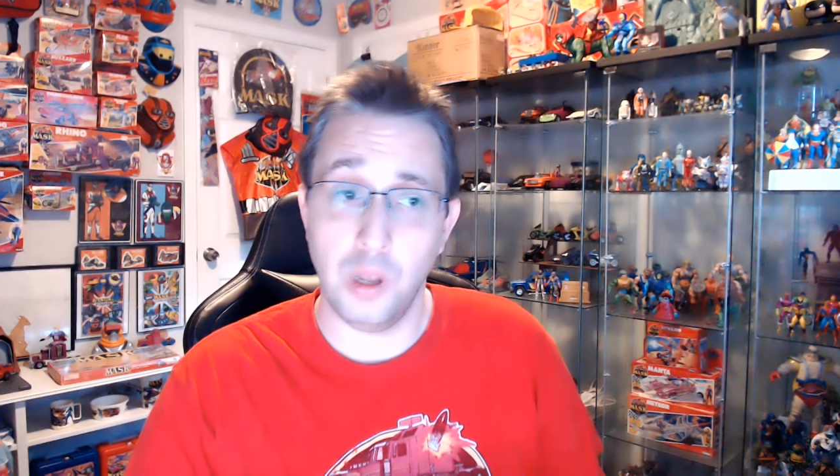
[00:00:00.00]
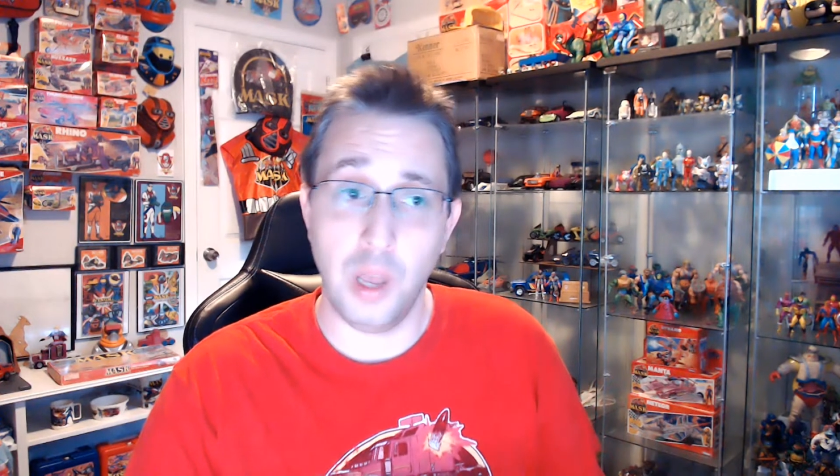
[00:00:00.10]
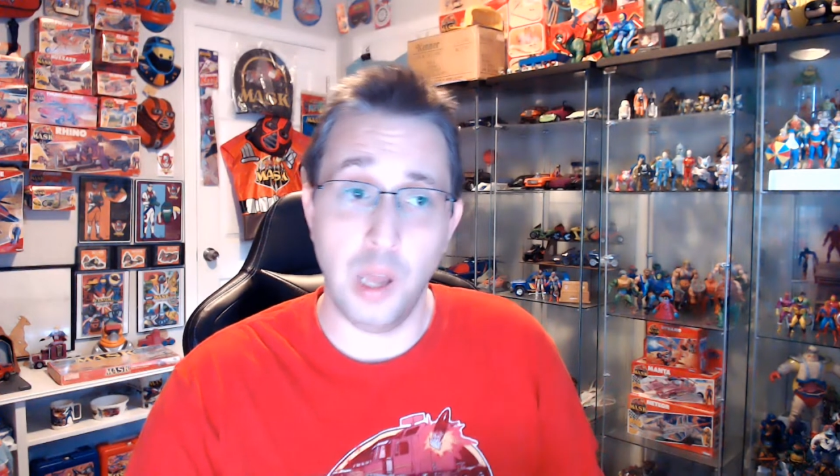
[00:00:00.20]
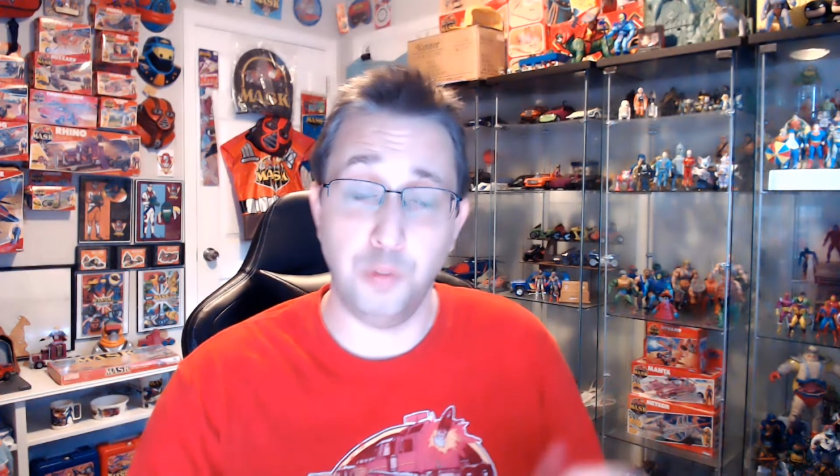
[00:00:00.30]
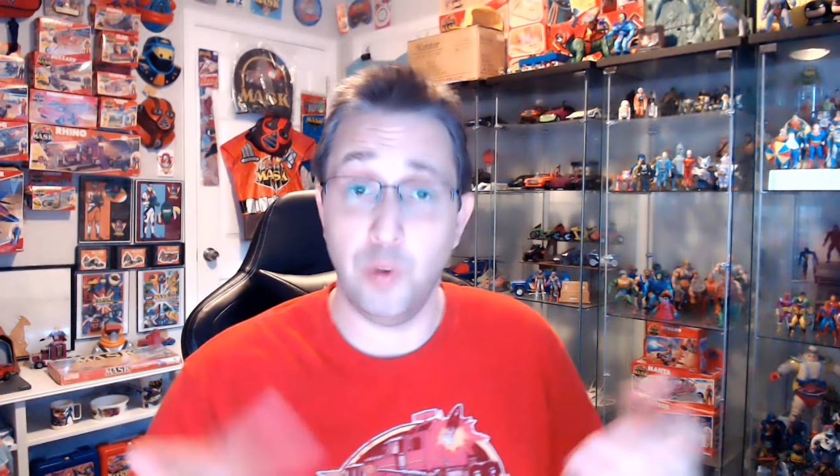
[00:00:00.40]

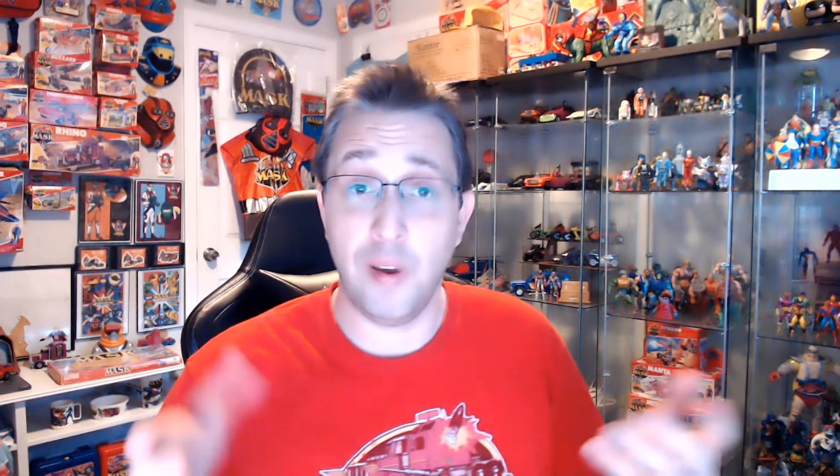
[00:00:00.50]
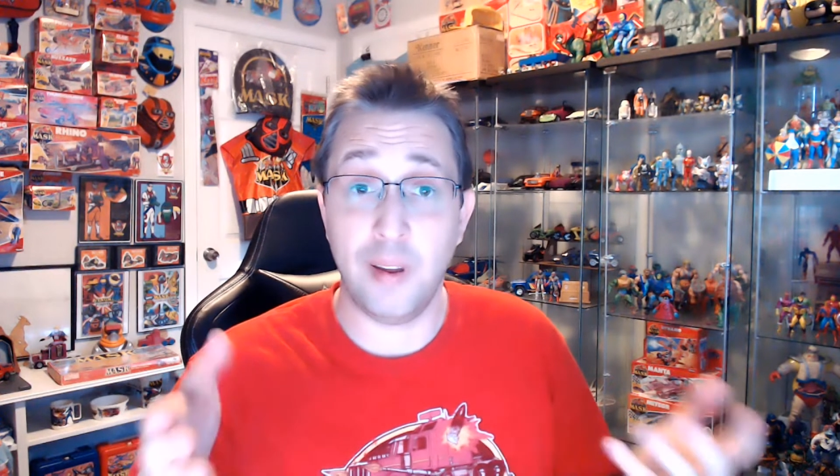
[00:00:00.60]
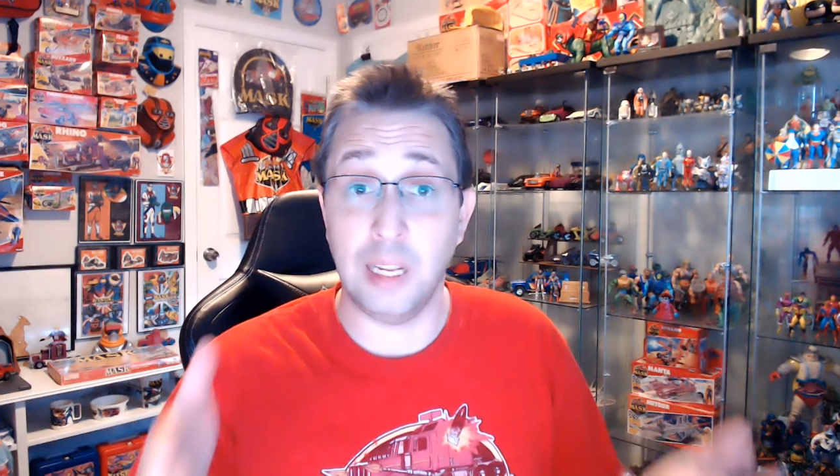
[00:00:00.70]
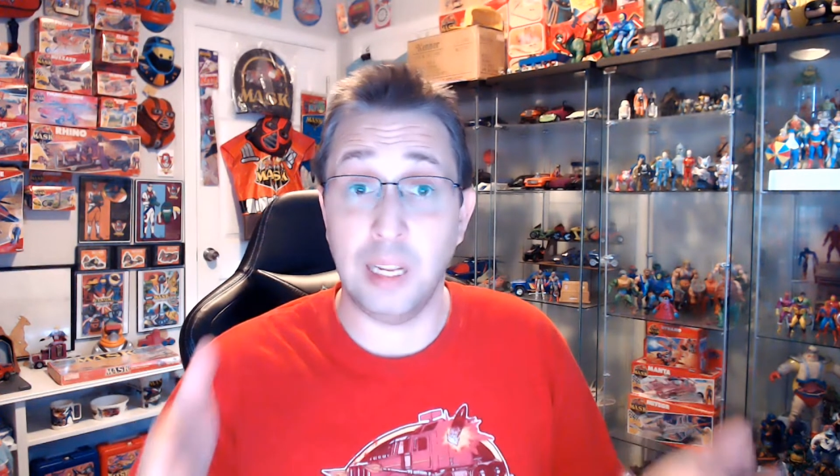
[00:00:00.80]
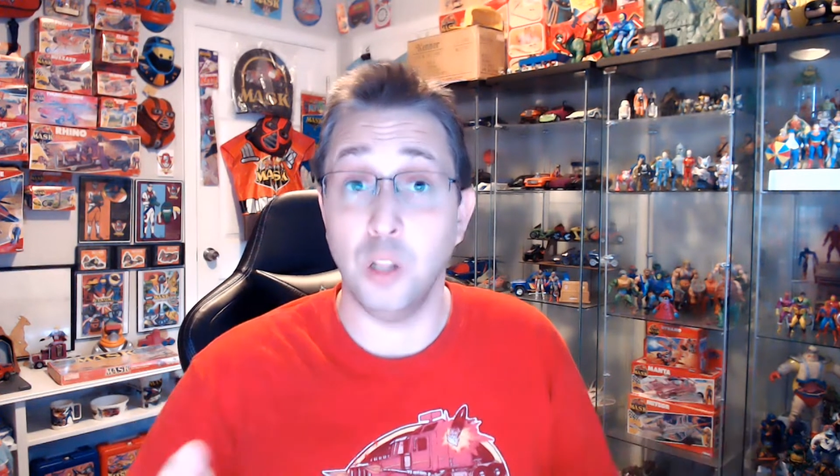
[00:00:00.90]
and if you had
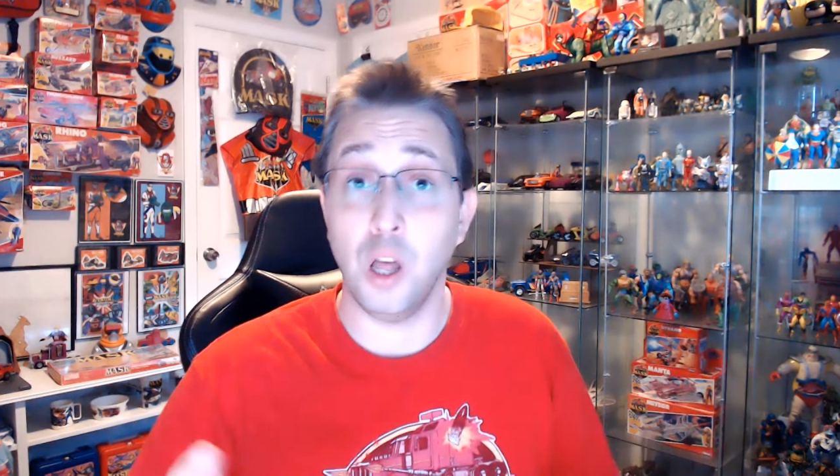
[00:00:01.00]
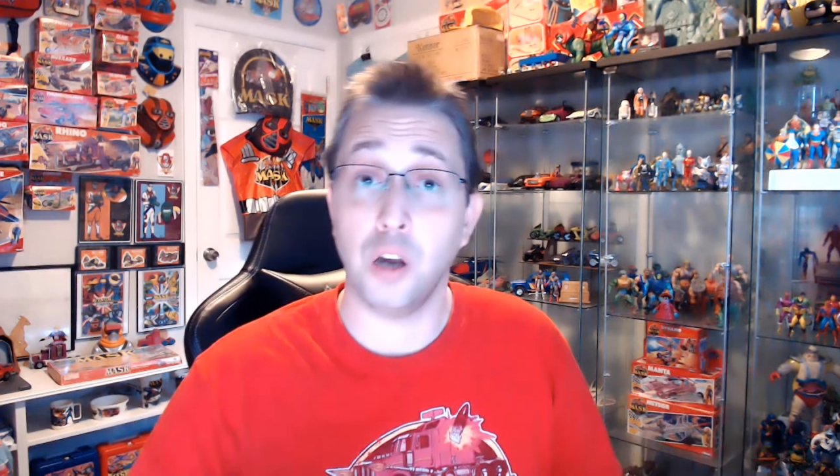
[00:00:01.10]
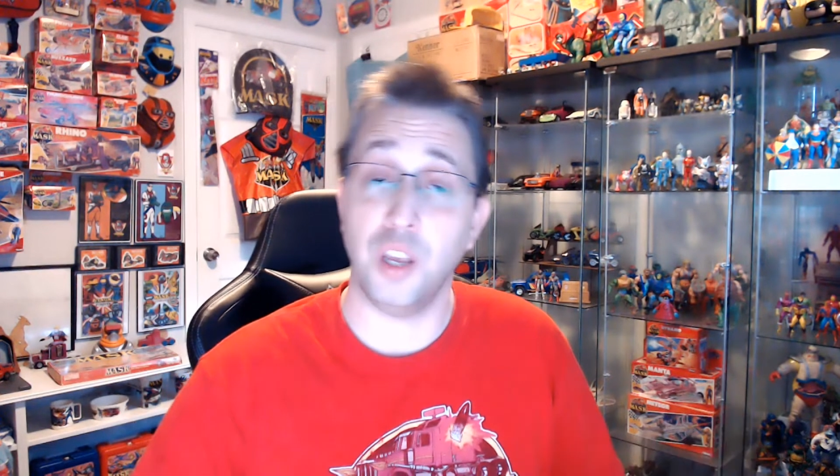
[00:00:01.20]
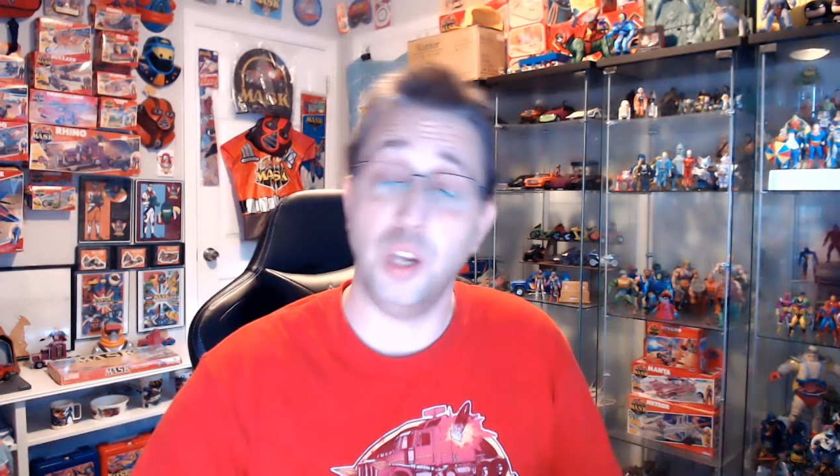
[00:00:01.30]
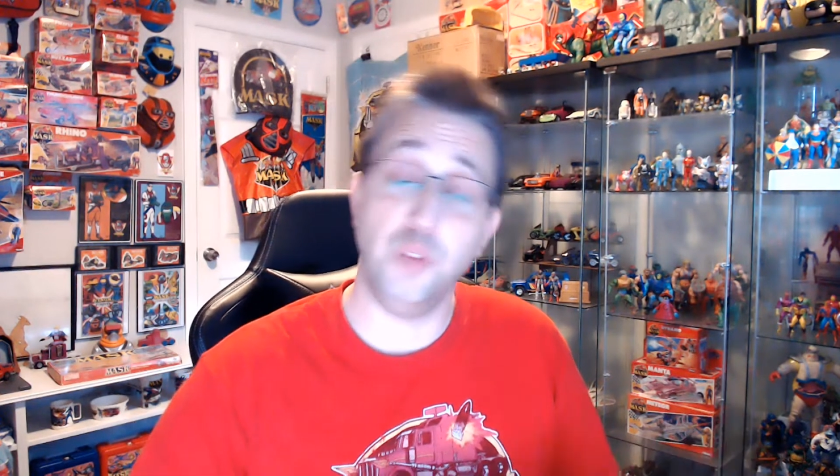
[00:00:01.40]
any
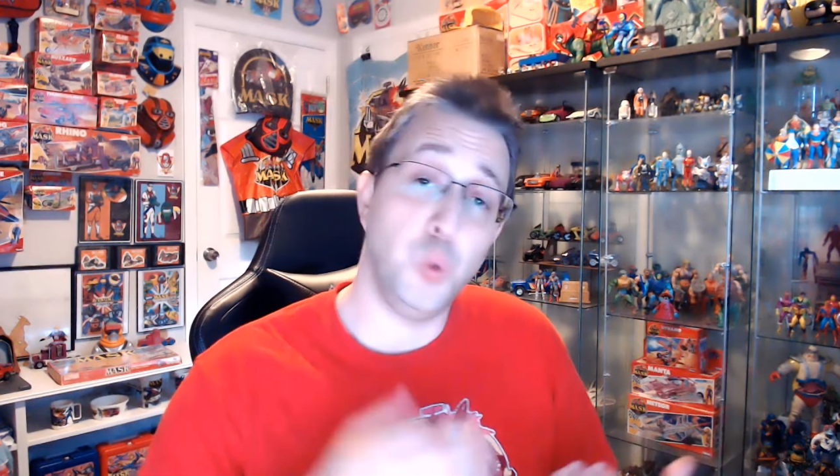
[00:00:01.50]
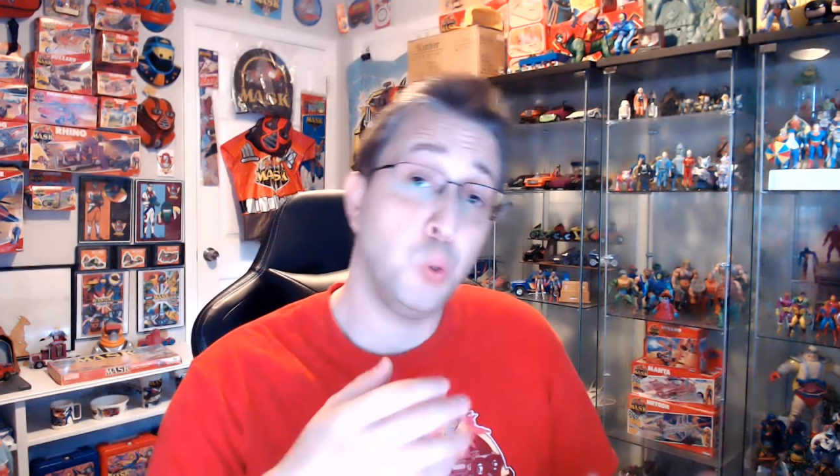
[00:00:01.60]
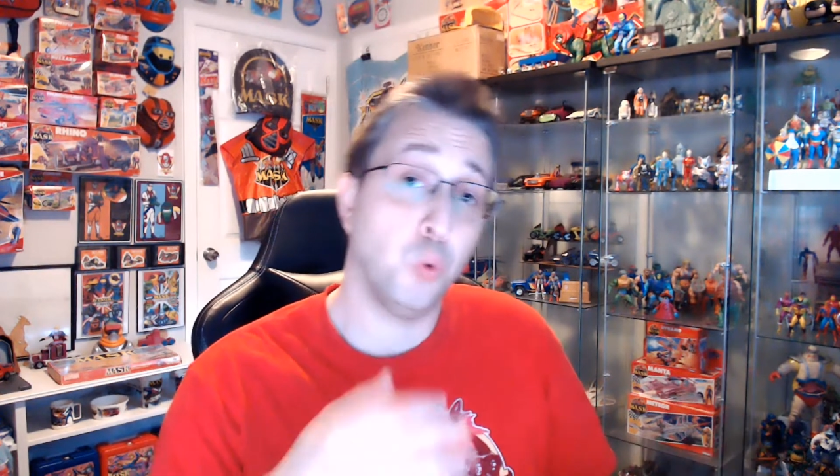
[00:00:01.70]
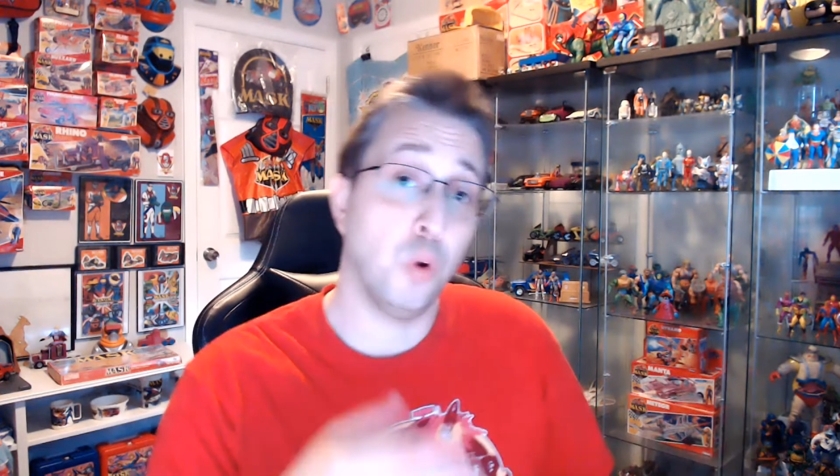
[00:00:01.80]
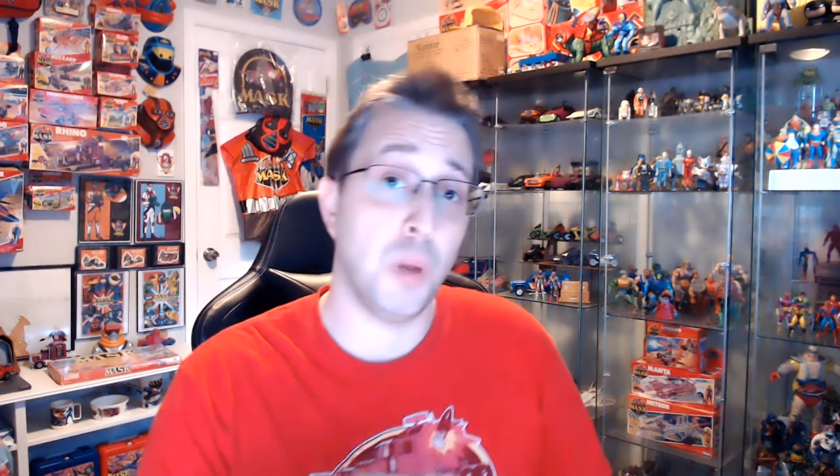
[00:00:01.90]
luck, and if you
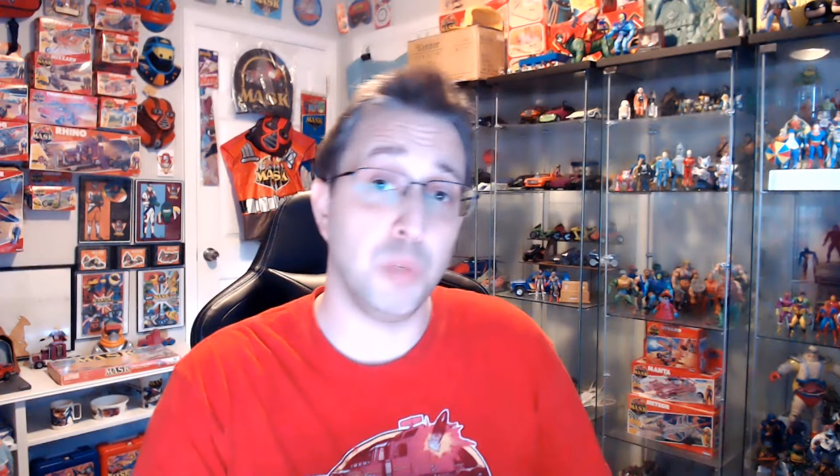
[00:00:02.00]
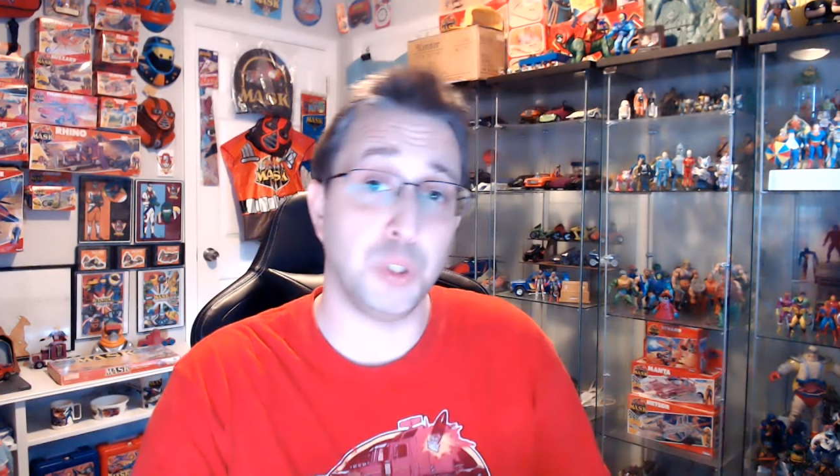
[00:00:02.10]
can remember